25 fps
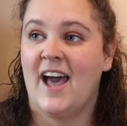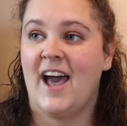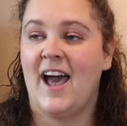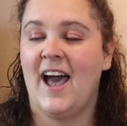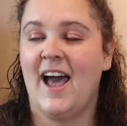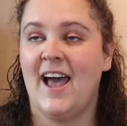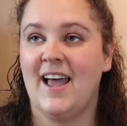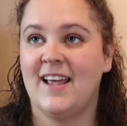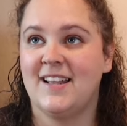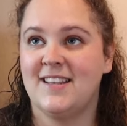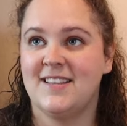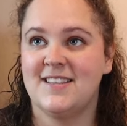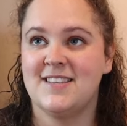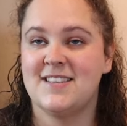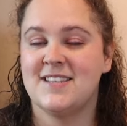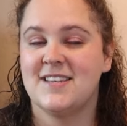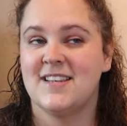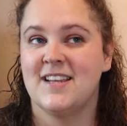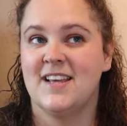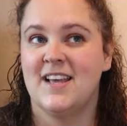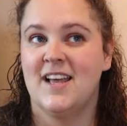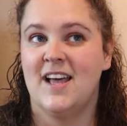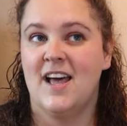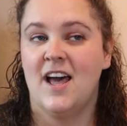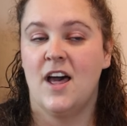And
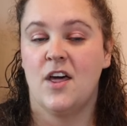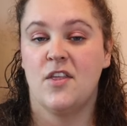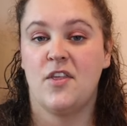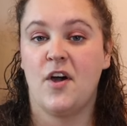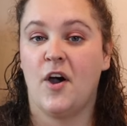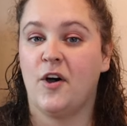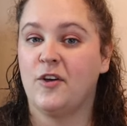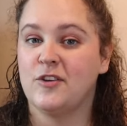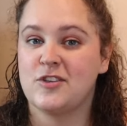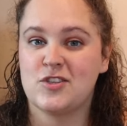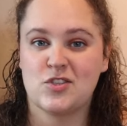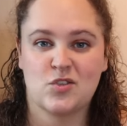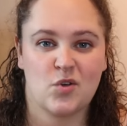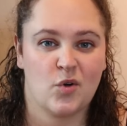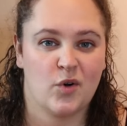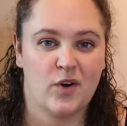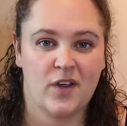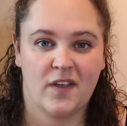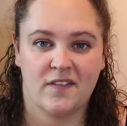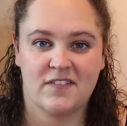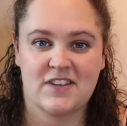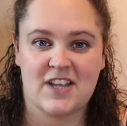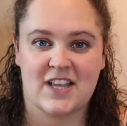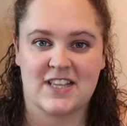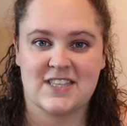the whole story
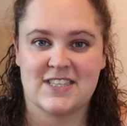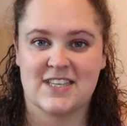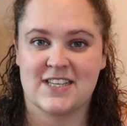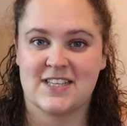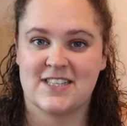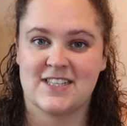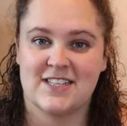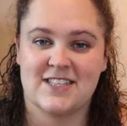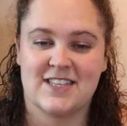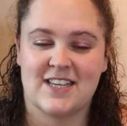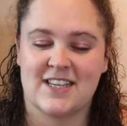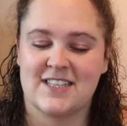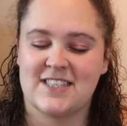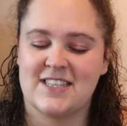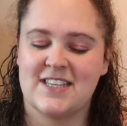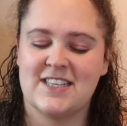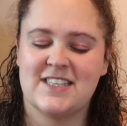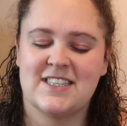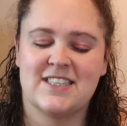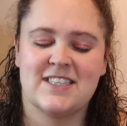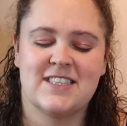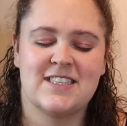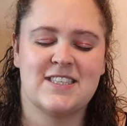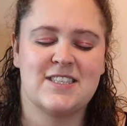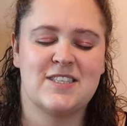of 1066
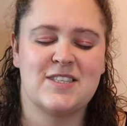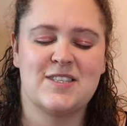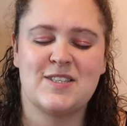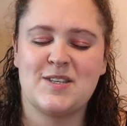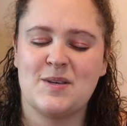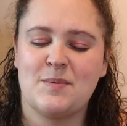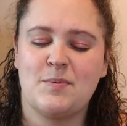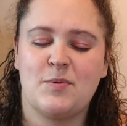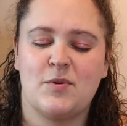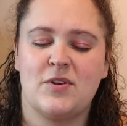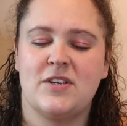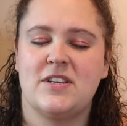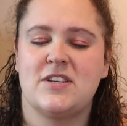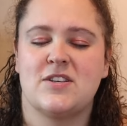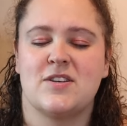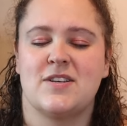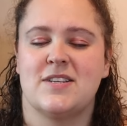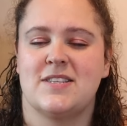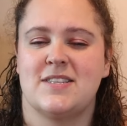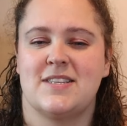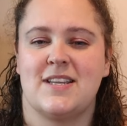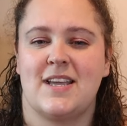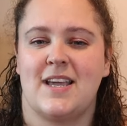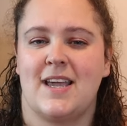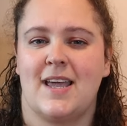is super
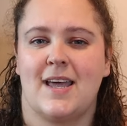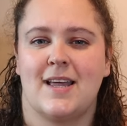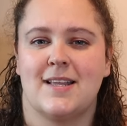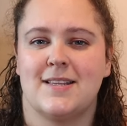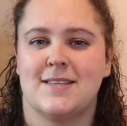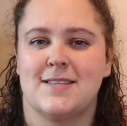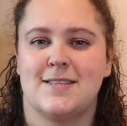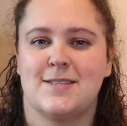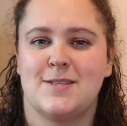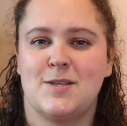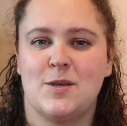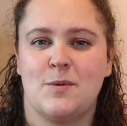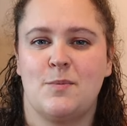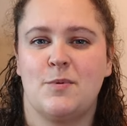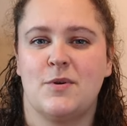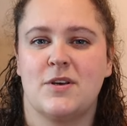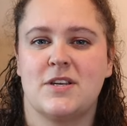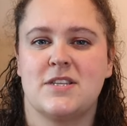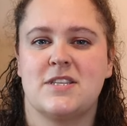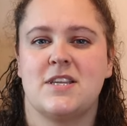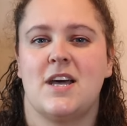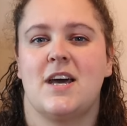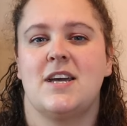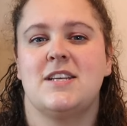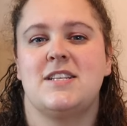interesting and super
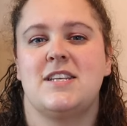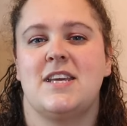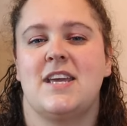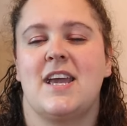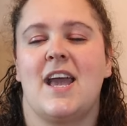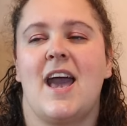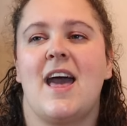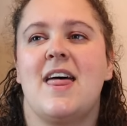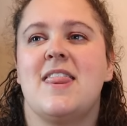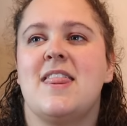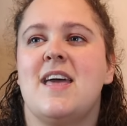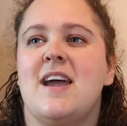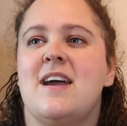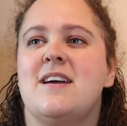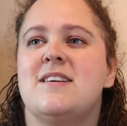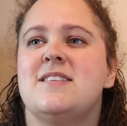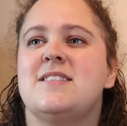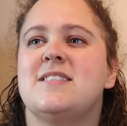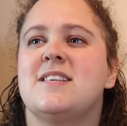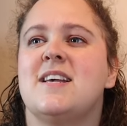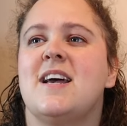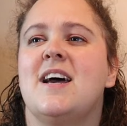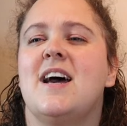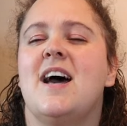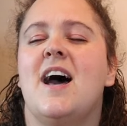exciting, and
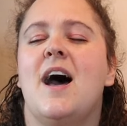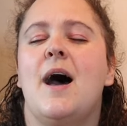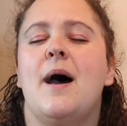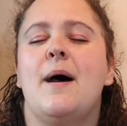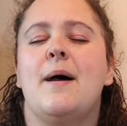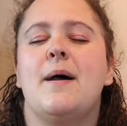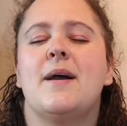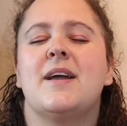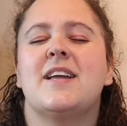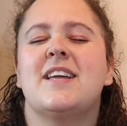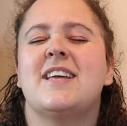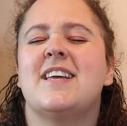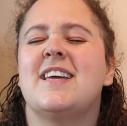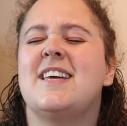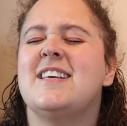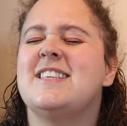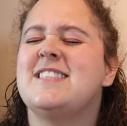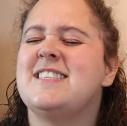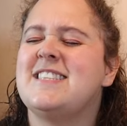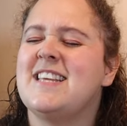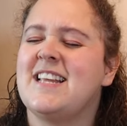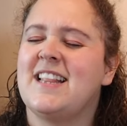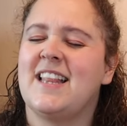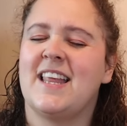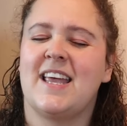there's a
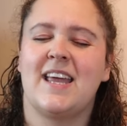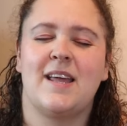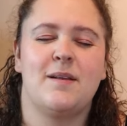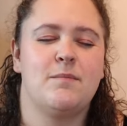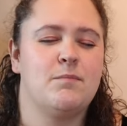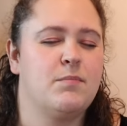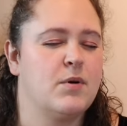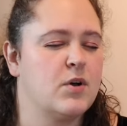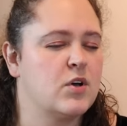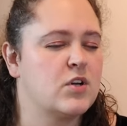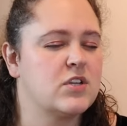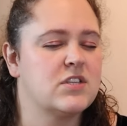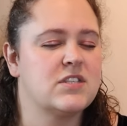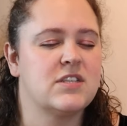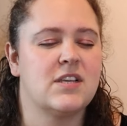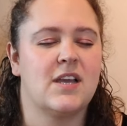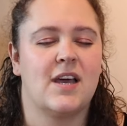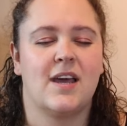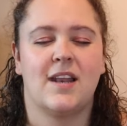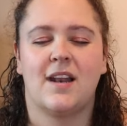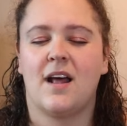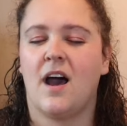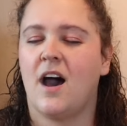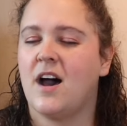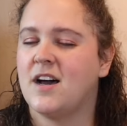gazillion books
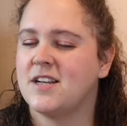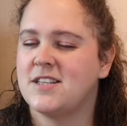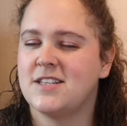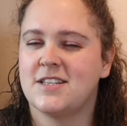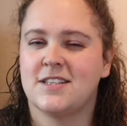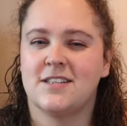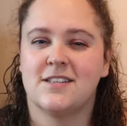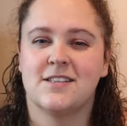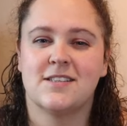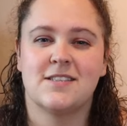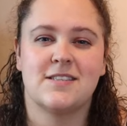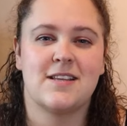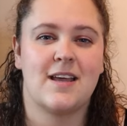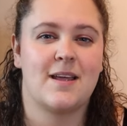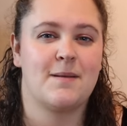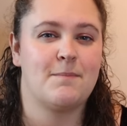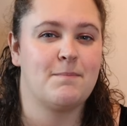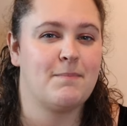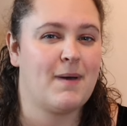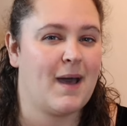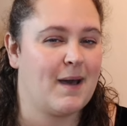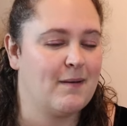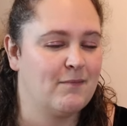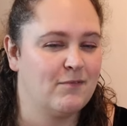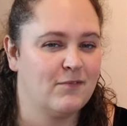and articles
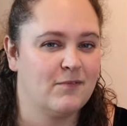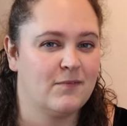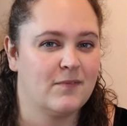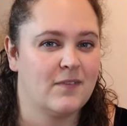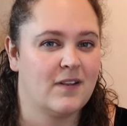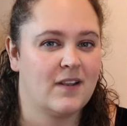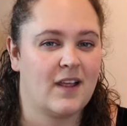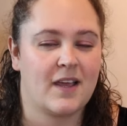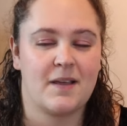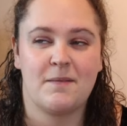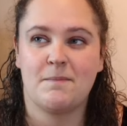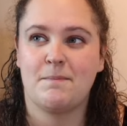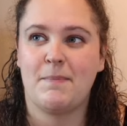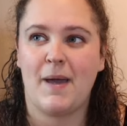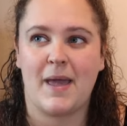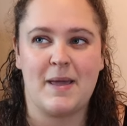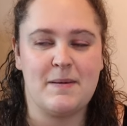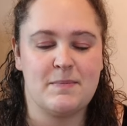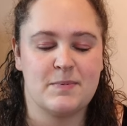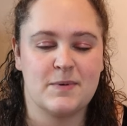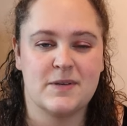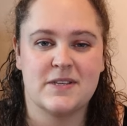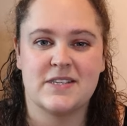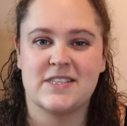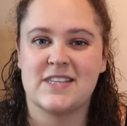and
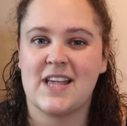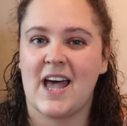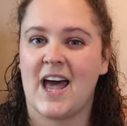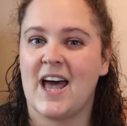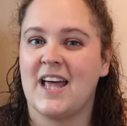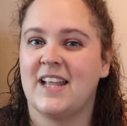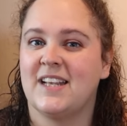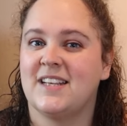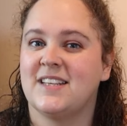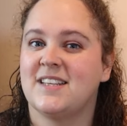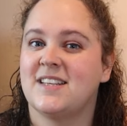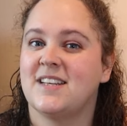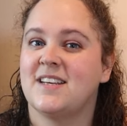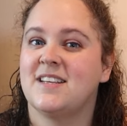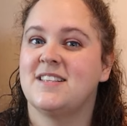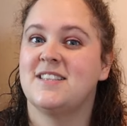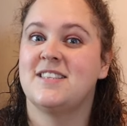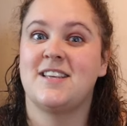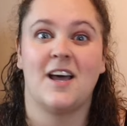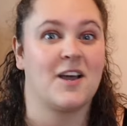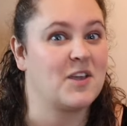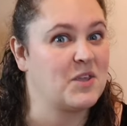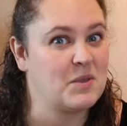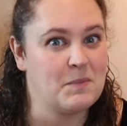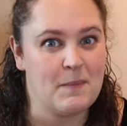papers and
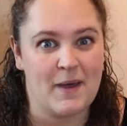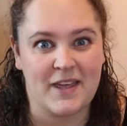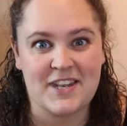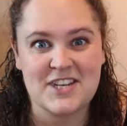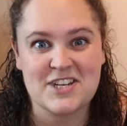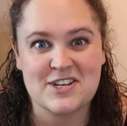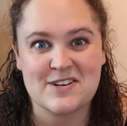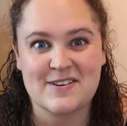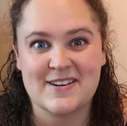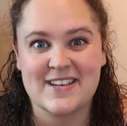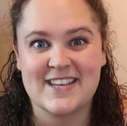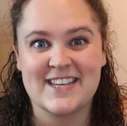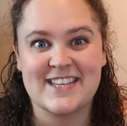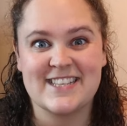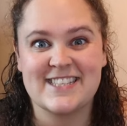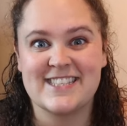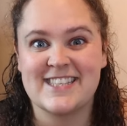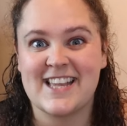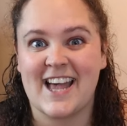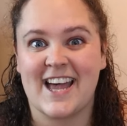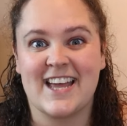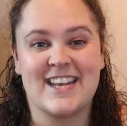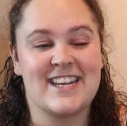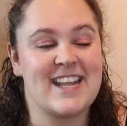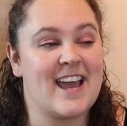documentaries
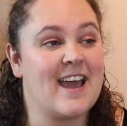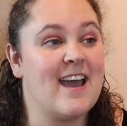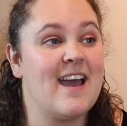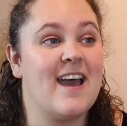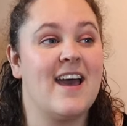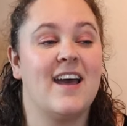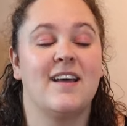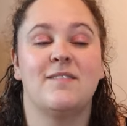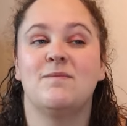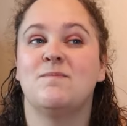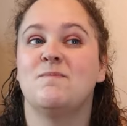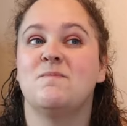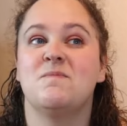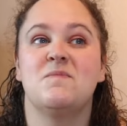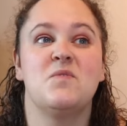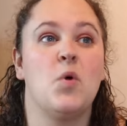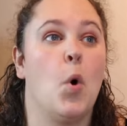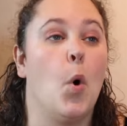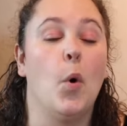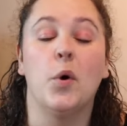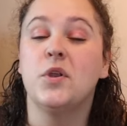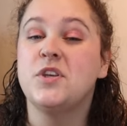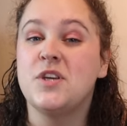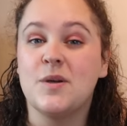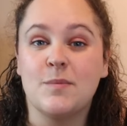and
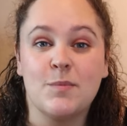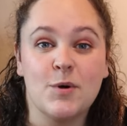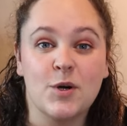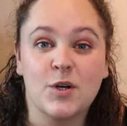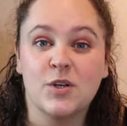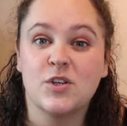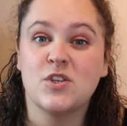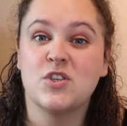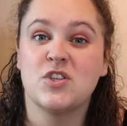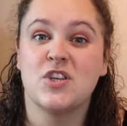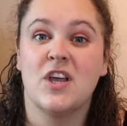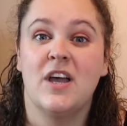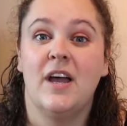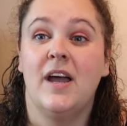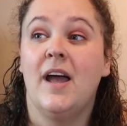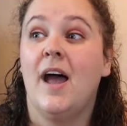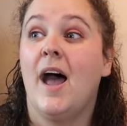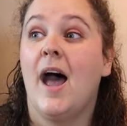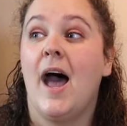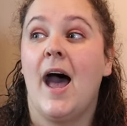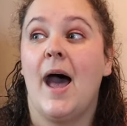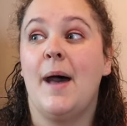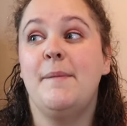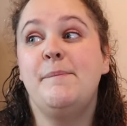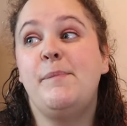audiobooks
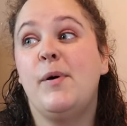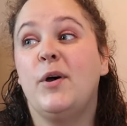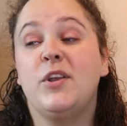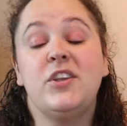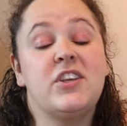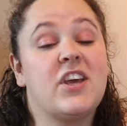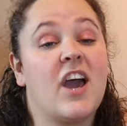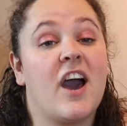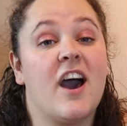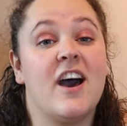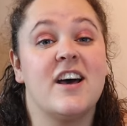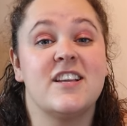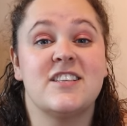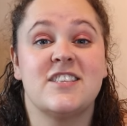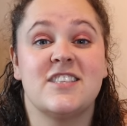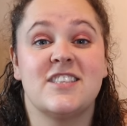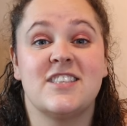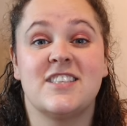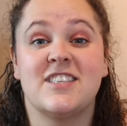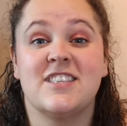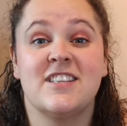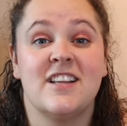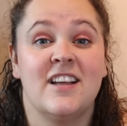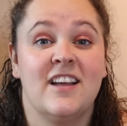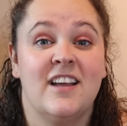and
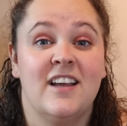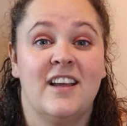podcasts